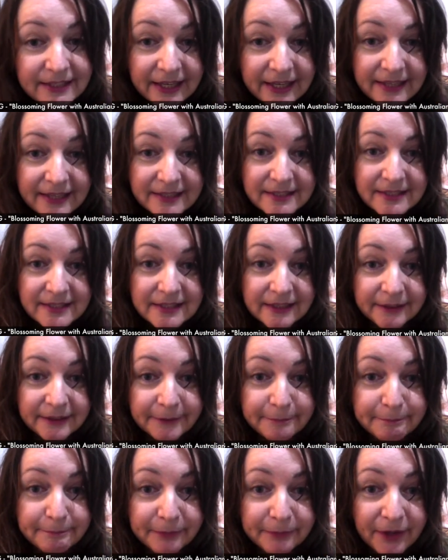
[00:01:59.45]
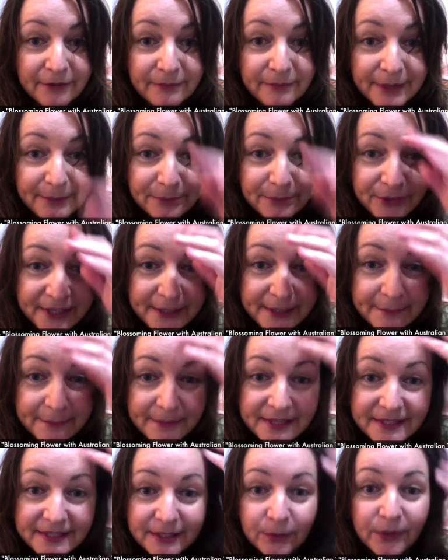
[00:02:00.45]
as I've been pretty
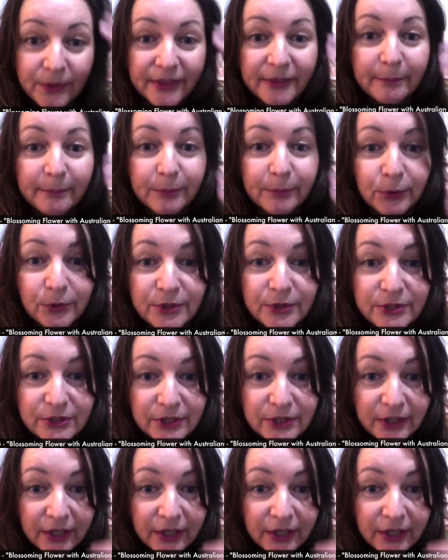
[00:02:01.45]
busy with the books,